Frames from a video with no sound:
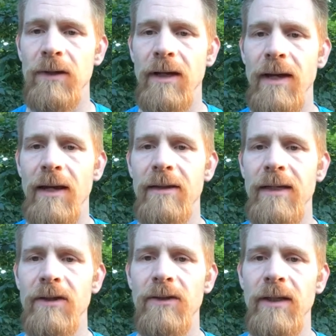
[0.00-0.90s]
it, is
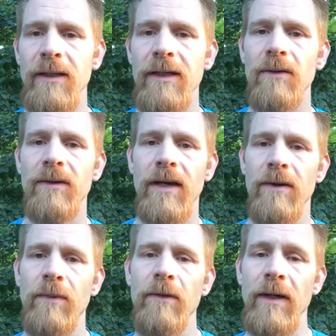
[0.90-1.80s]
actually illegal without a
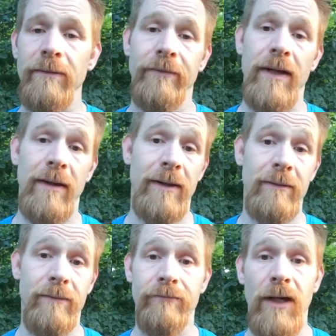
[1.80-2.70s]
permit. And I
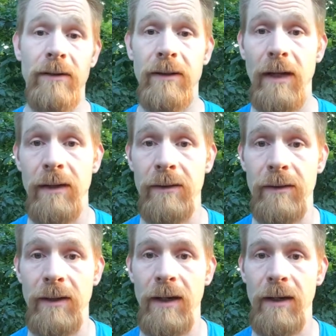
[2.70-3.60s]
did that at the
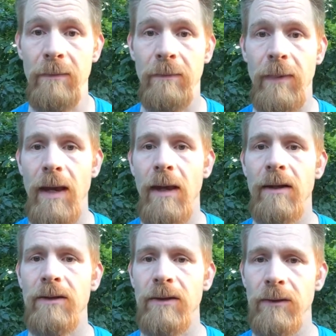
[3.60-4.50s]
time.
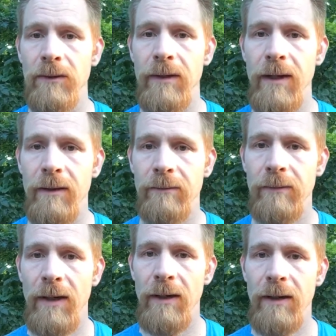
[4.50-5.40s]
So yeah,
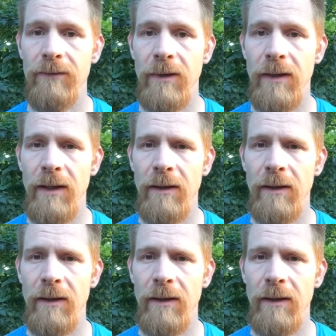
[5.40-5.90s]
I have done that.